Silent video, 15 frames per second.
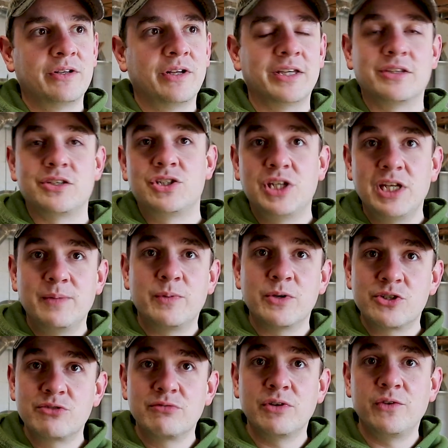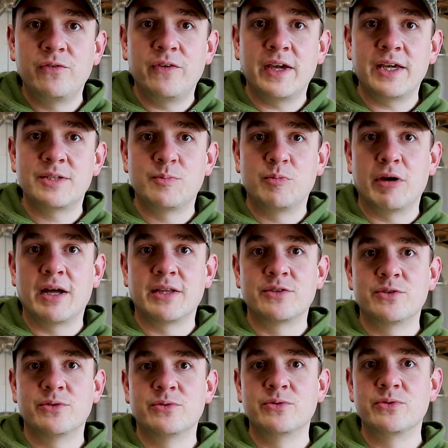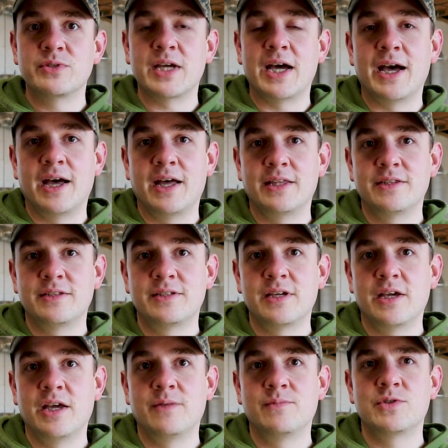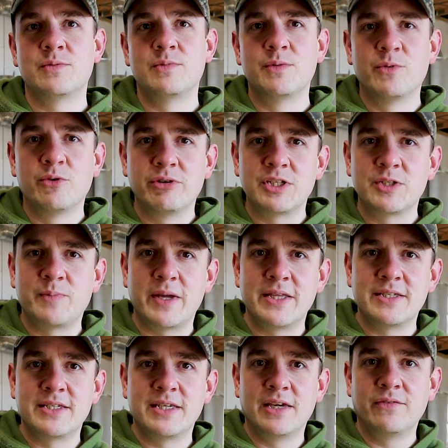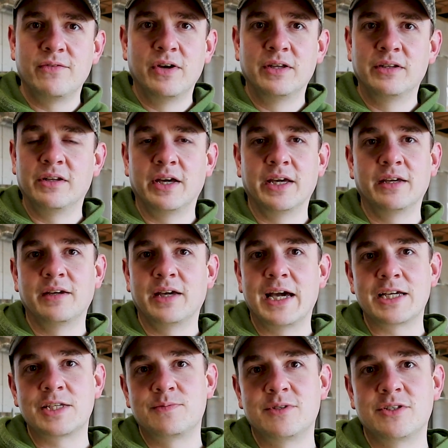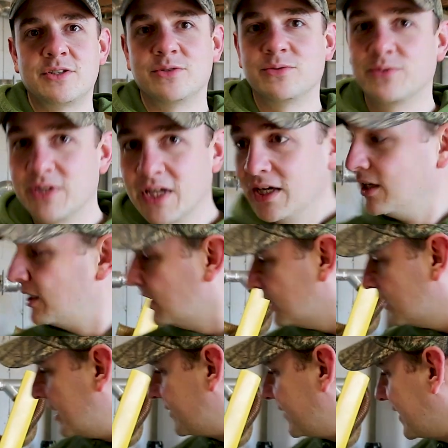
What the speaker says: like the cheaper Screwfix brand tools and some of the more expensive like Axminster tools. I